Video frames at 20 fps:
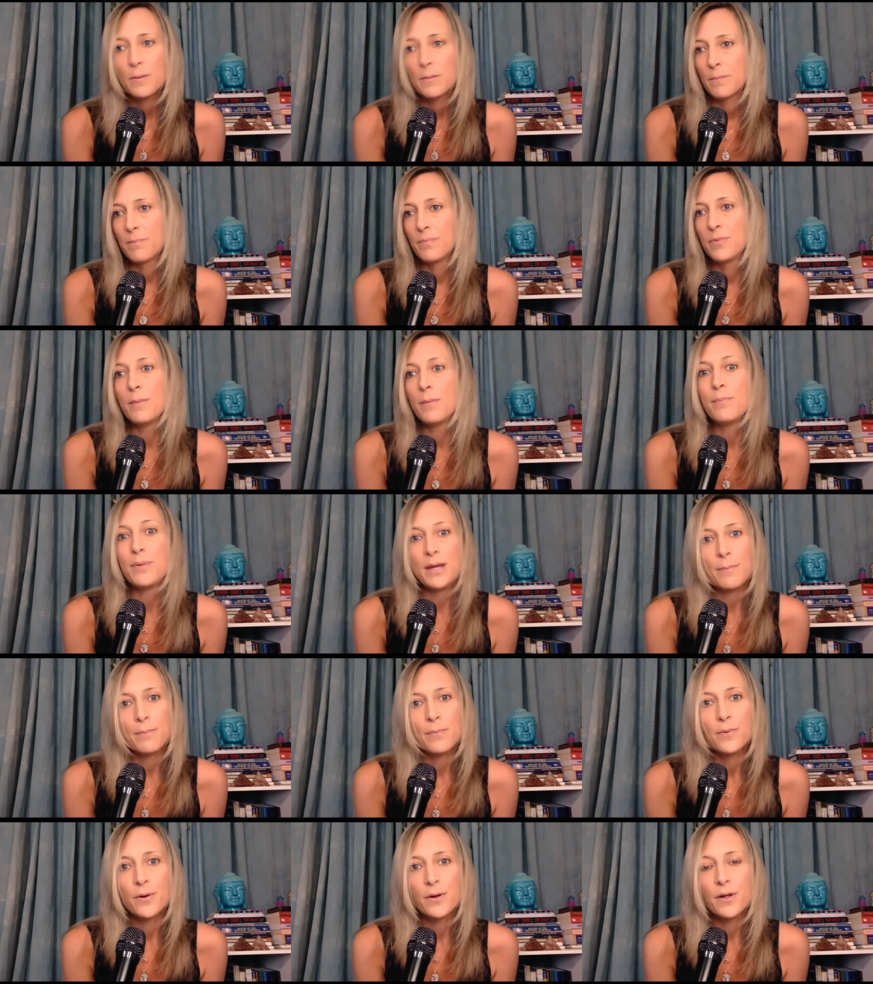the
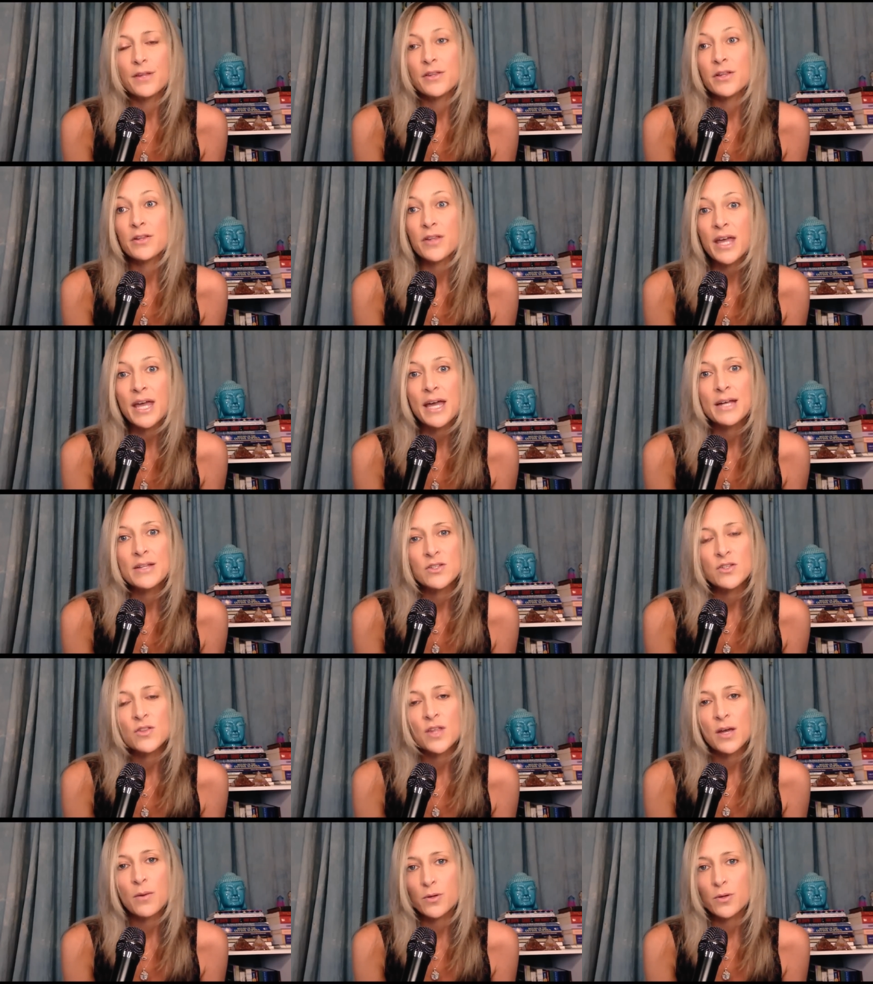people and the lands
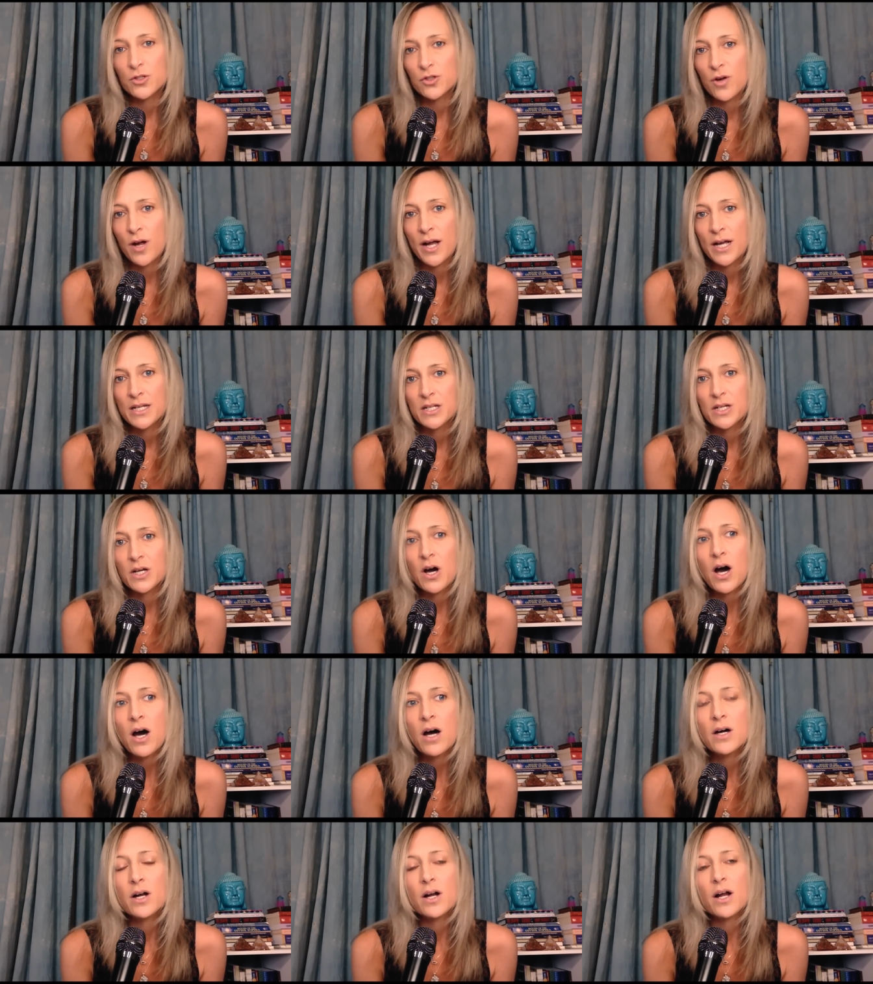that they were trying to
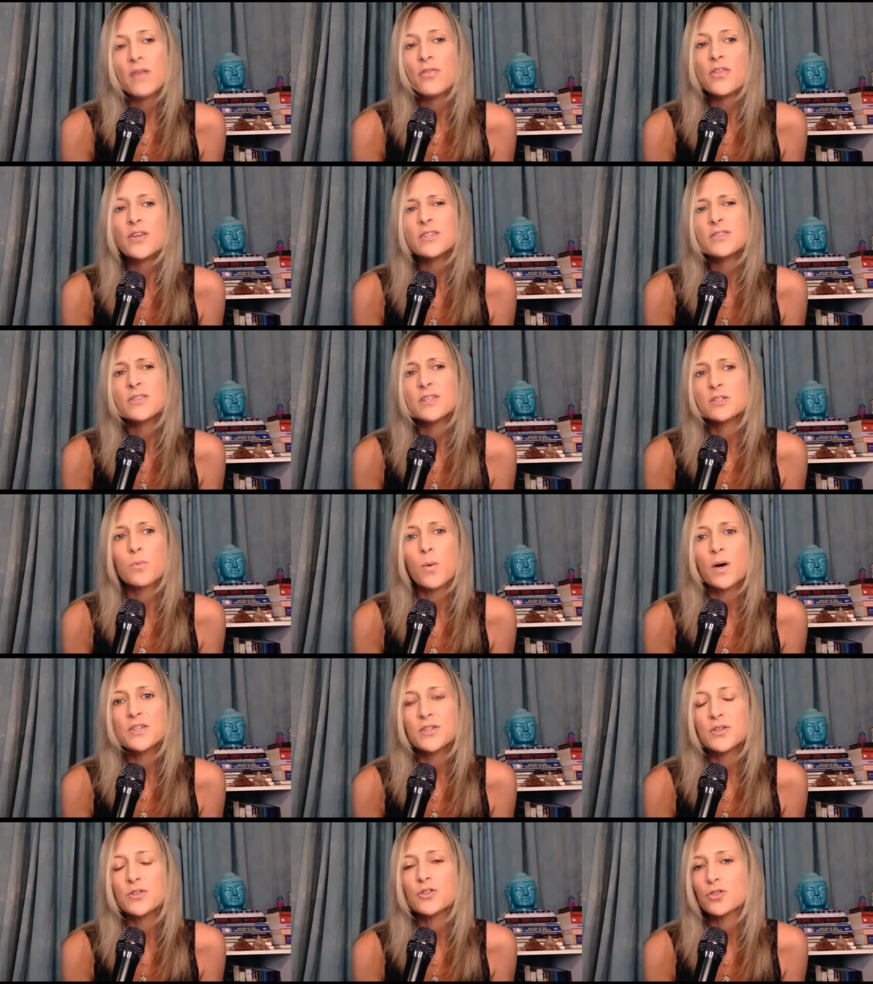conquer. And this, this
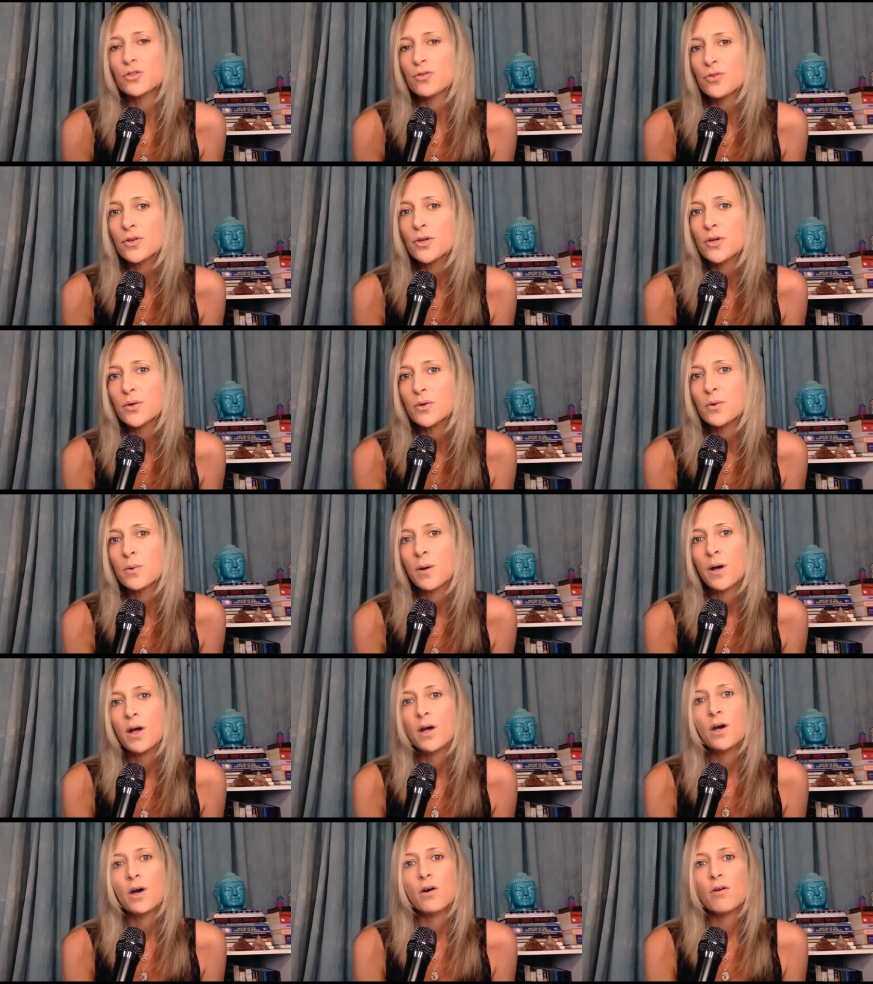wasn't true
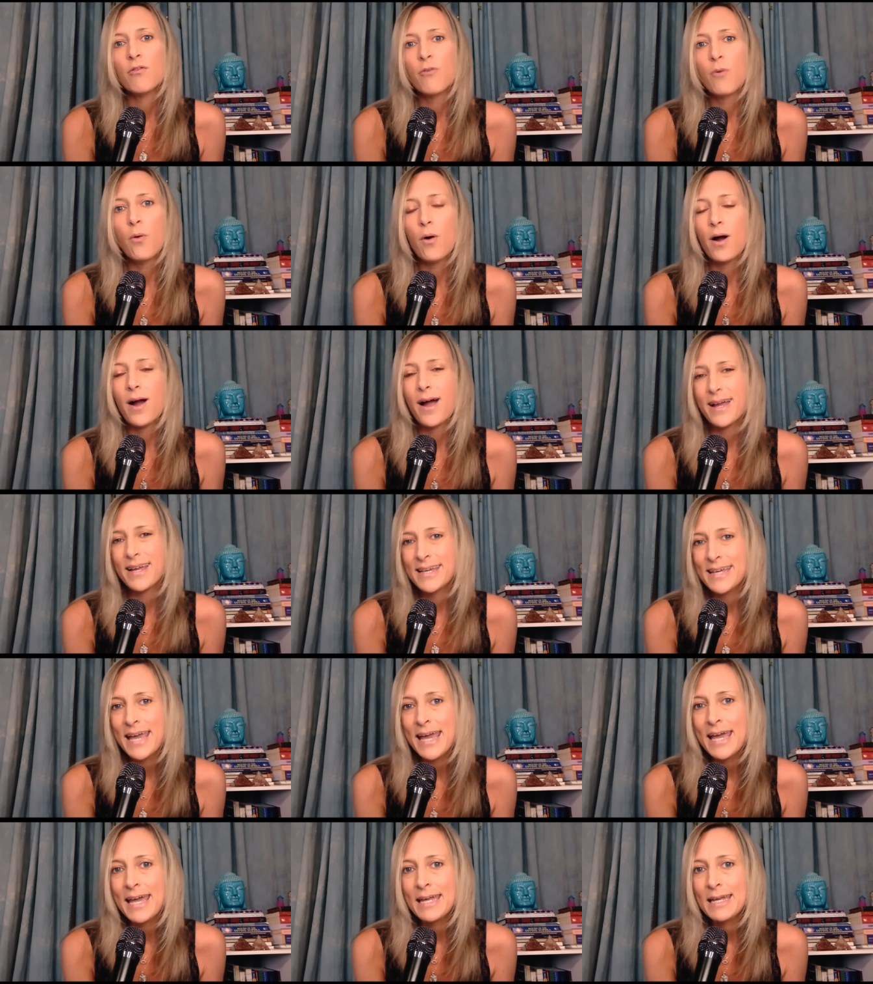for,
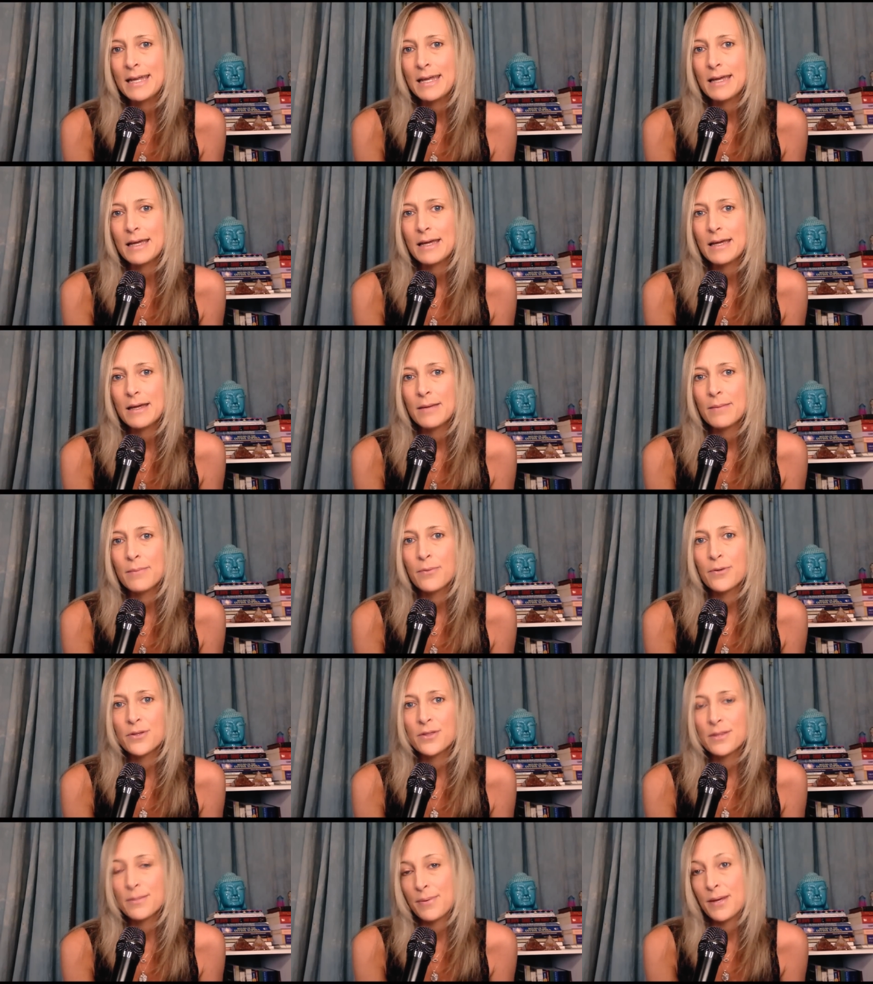again,
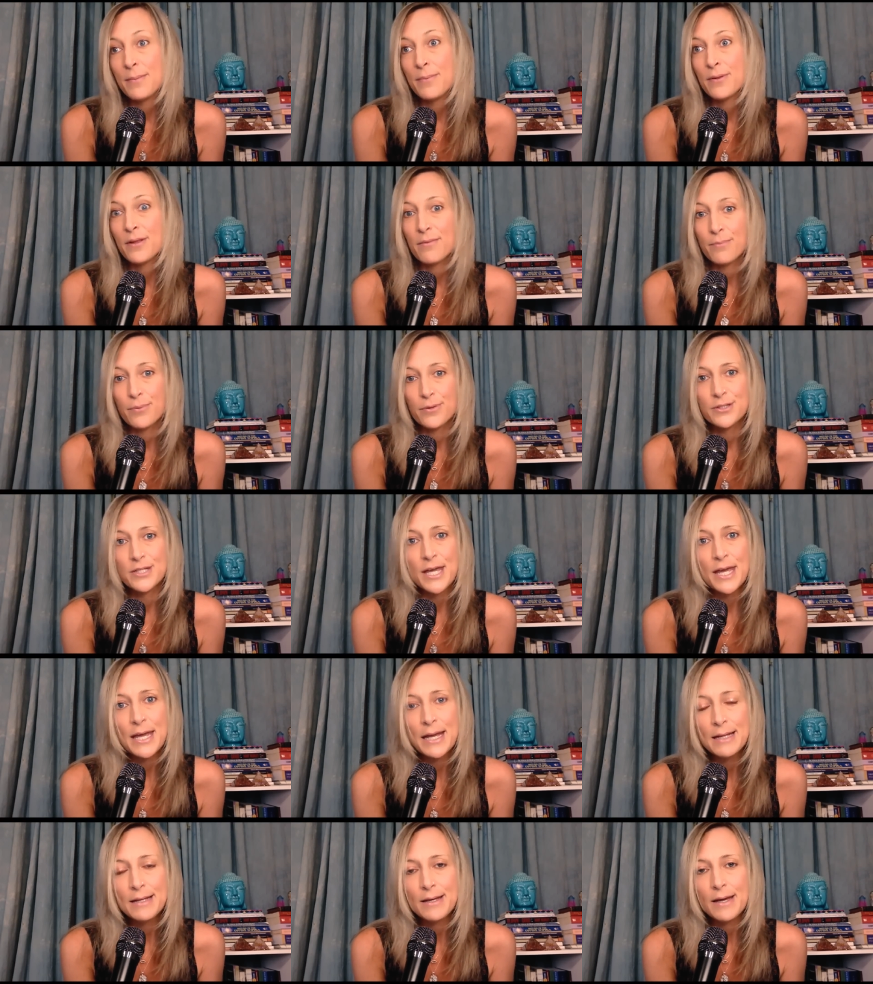the people of
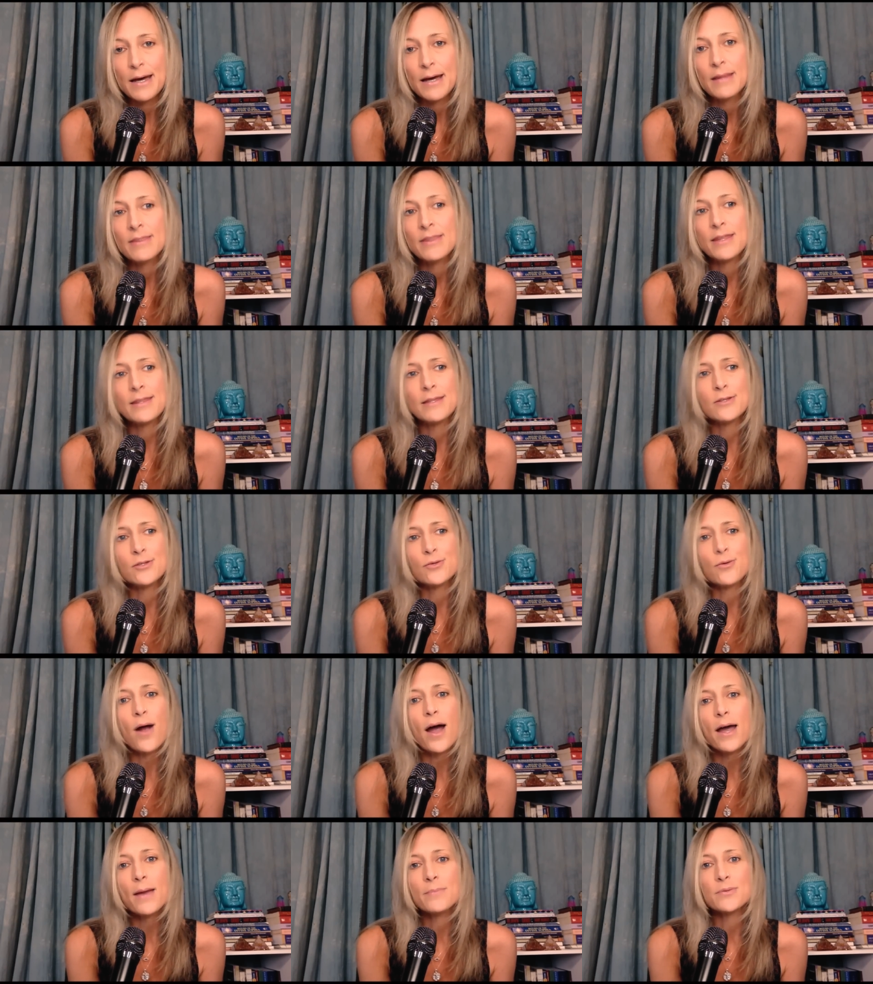Britannia. The, the
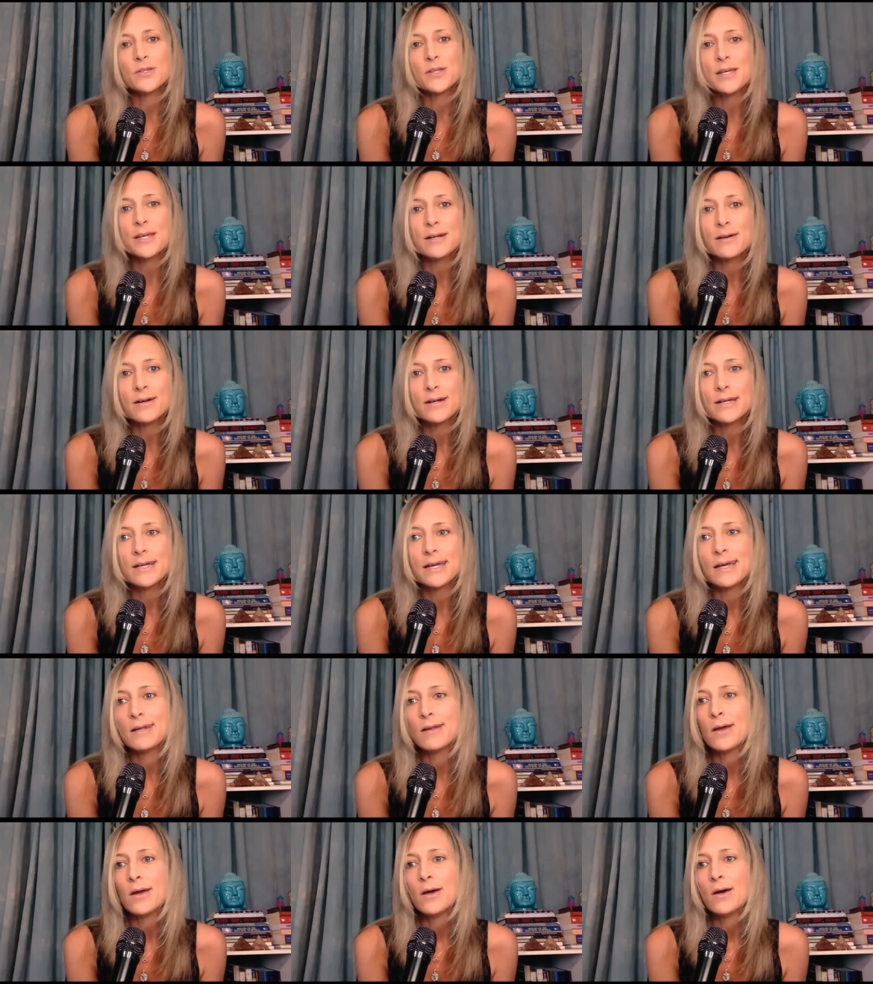tribes here,
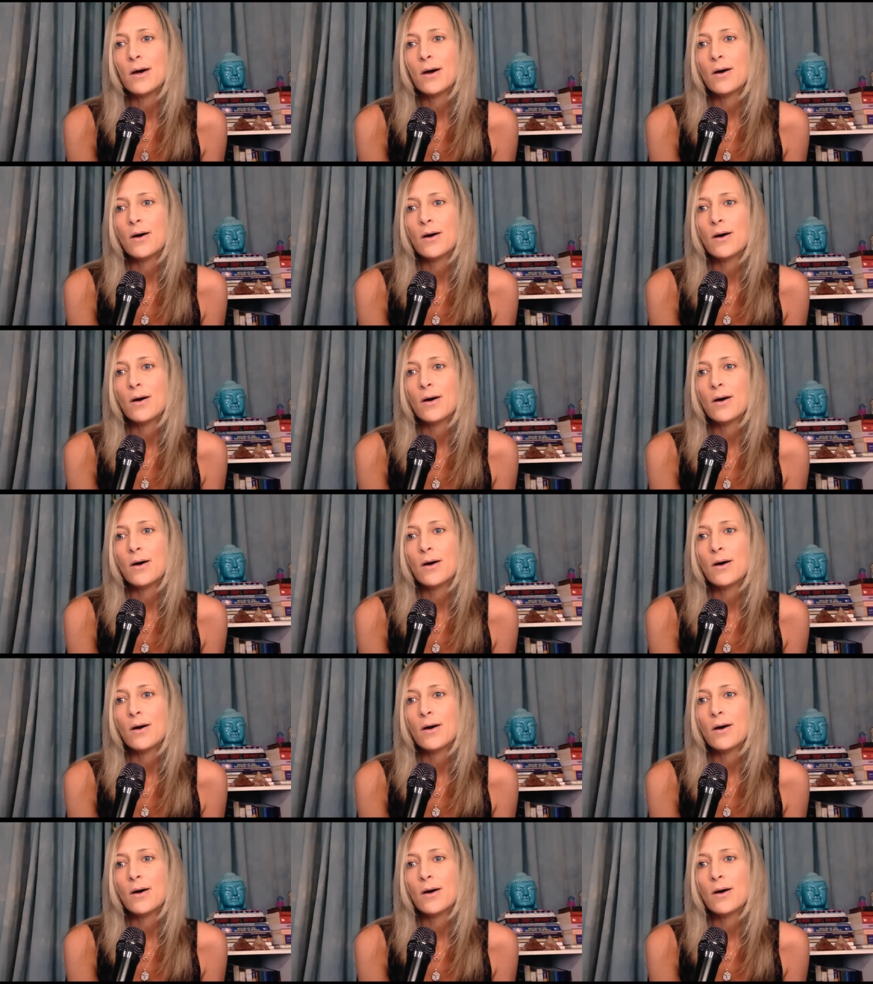again,